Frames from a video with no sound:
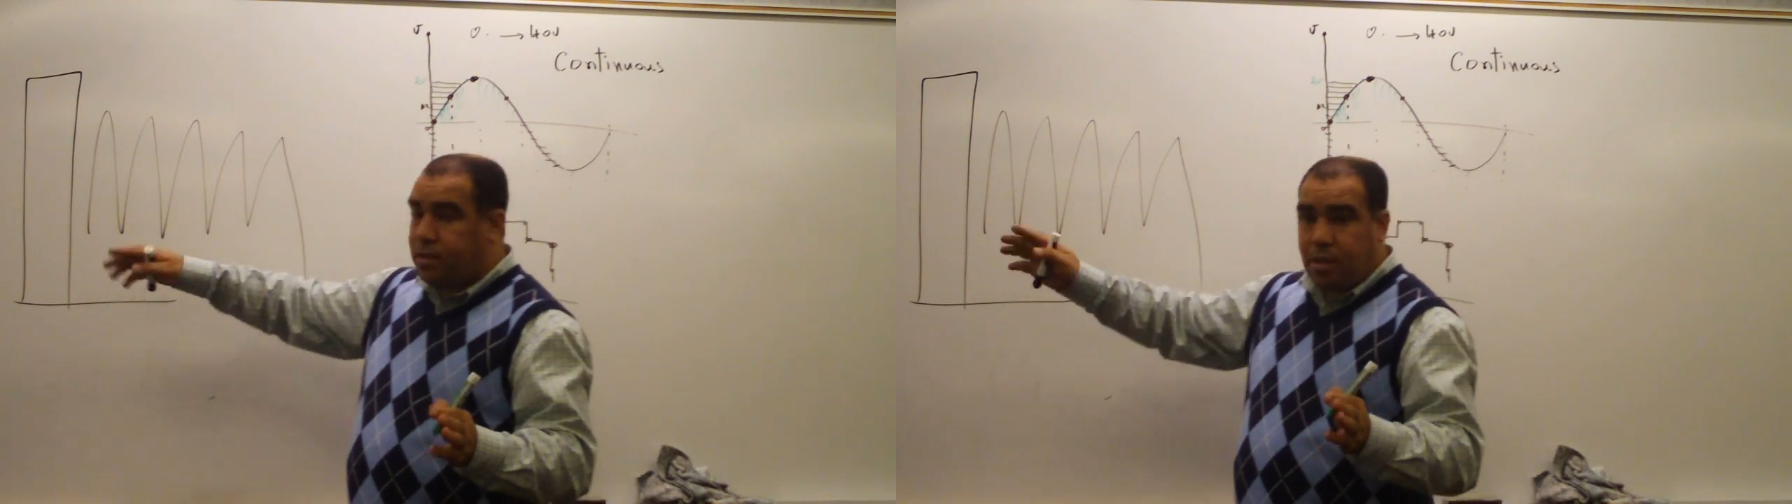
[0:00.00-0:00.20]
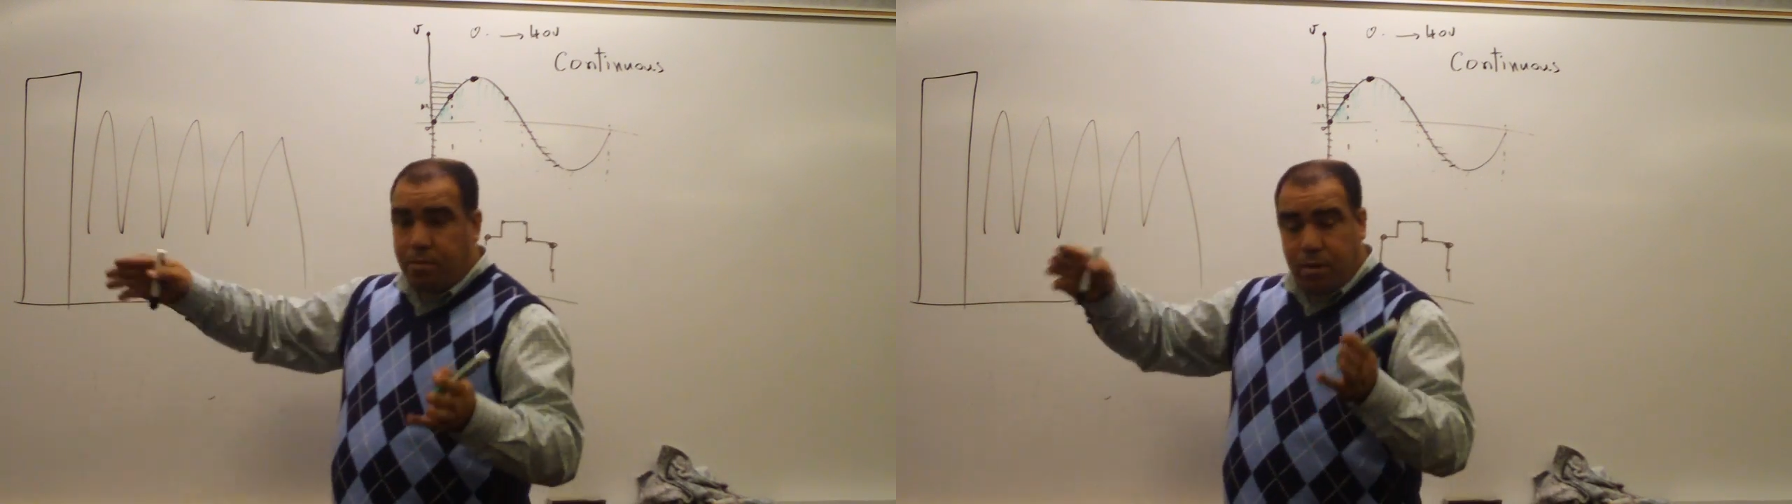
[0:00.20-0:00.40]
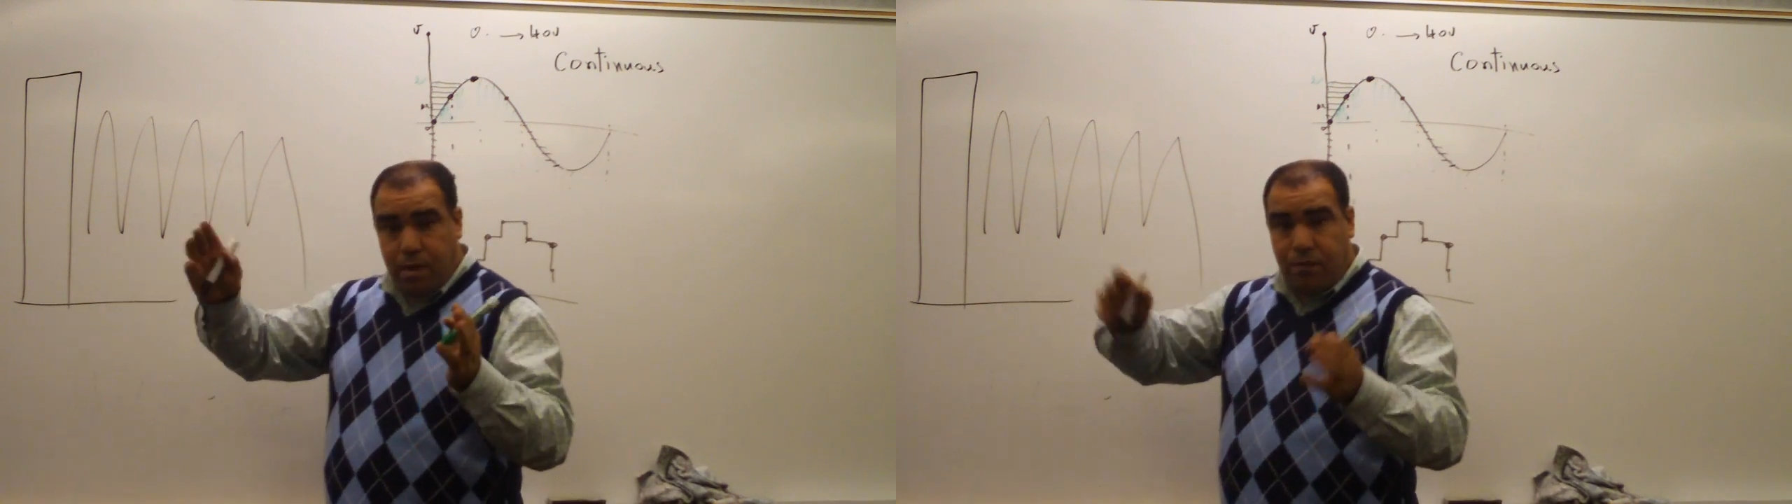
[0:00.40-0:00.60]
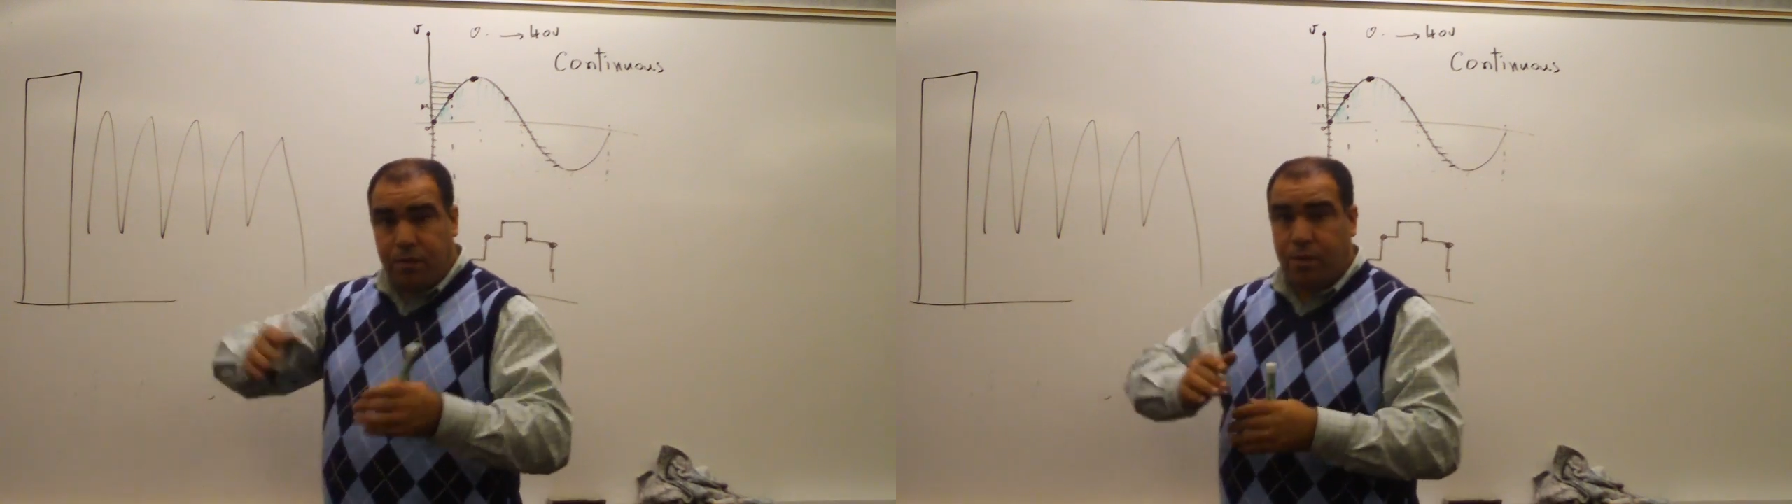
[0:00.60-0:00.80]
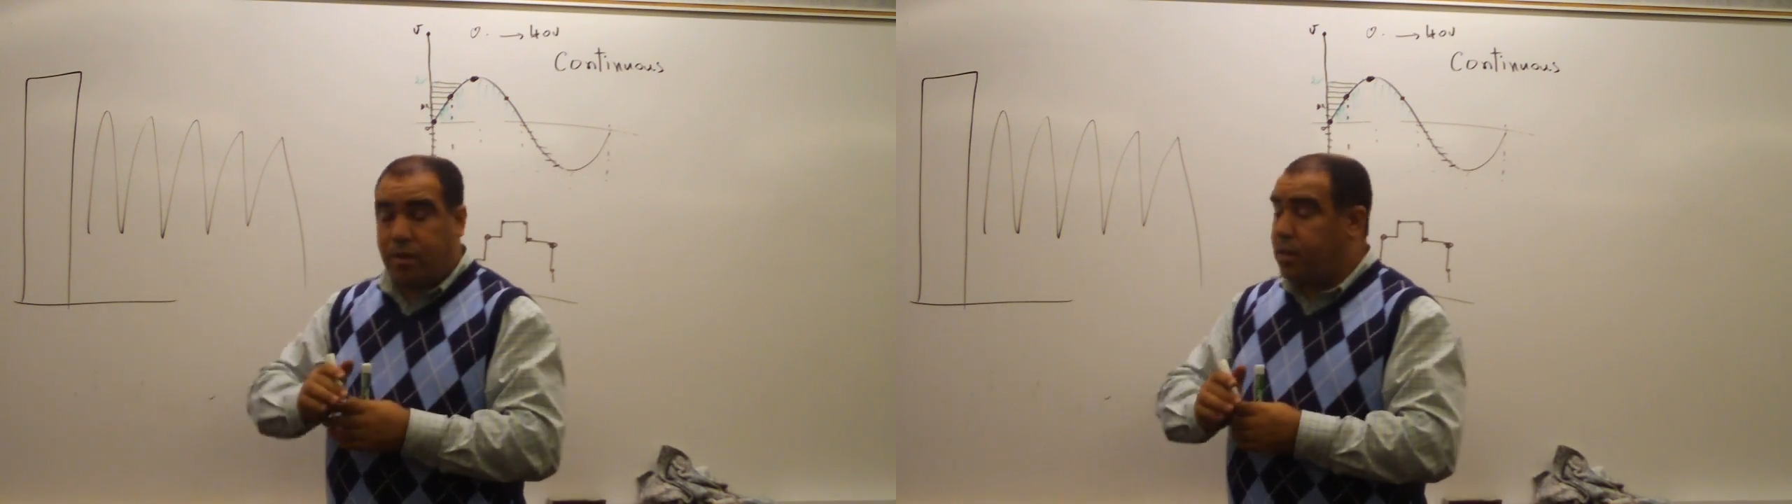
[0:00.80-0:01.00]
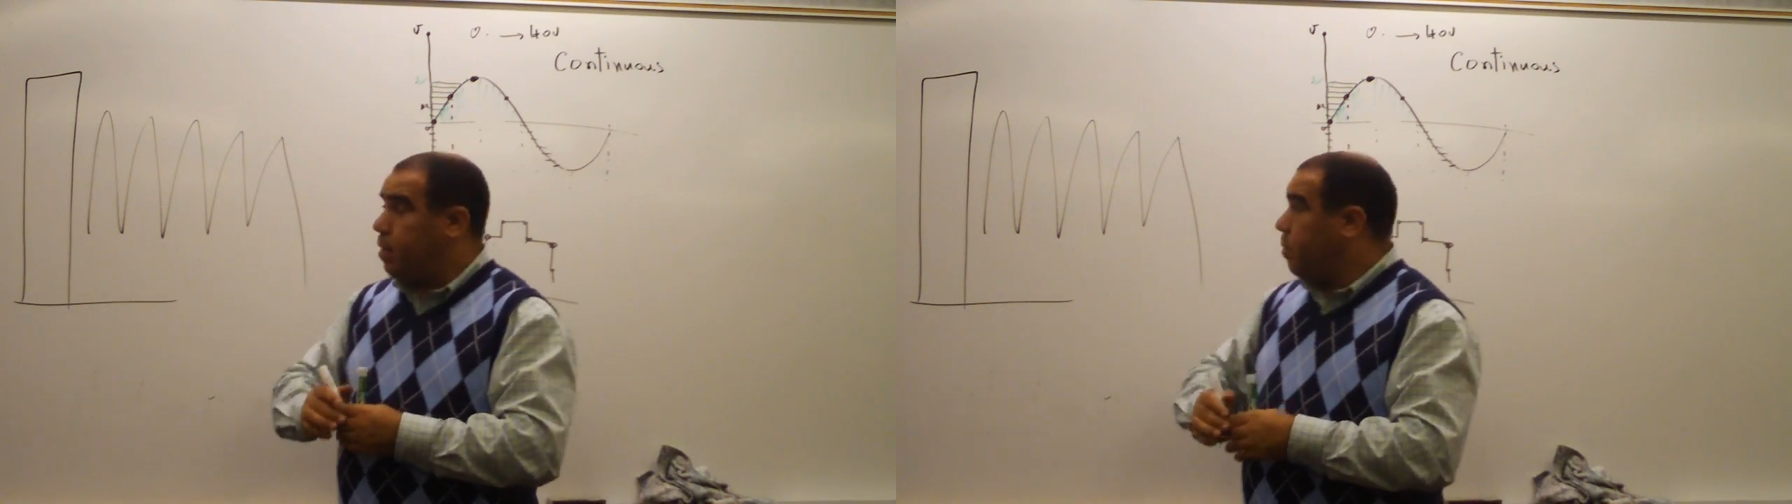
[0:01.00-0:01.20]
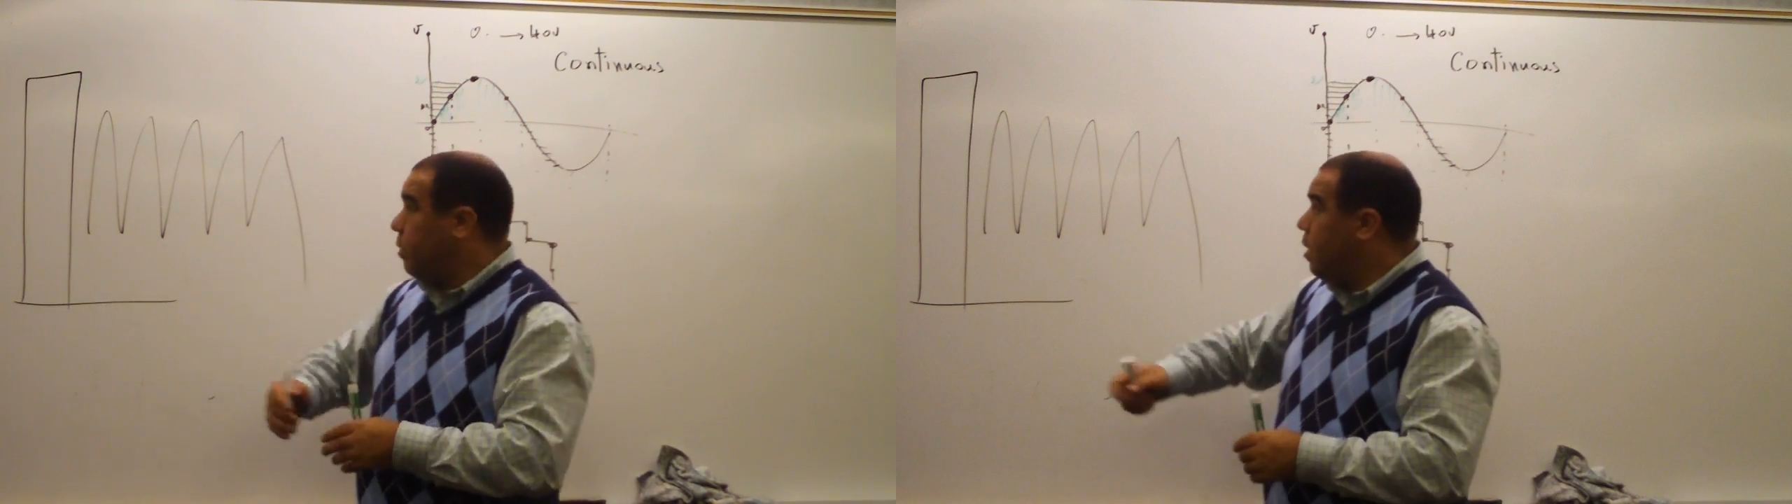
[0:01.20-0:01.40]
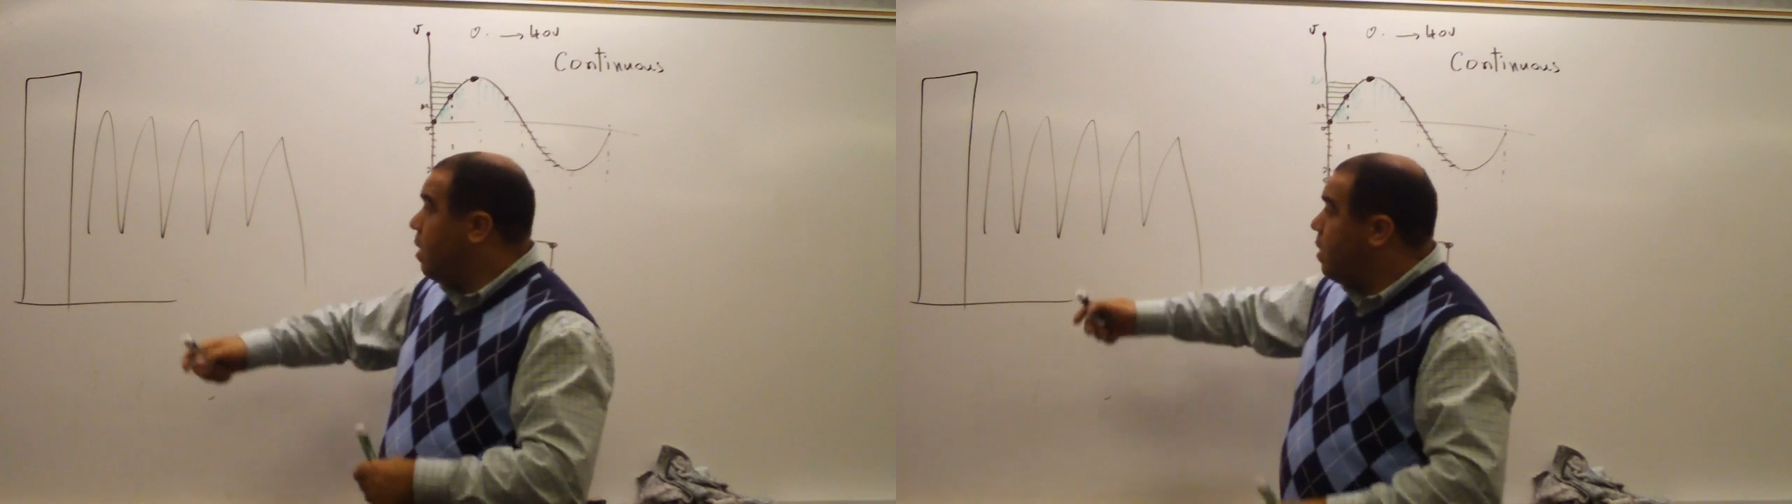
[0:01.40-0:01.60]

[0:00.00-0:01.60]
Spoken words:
sample and 51 data point.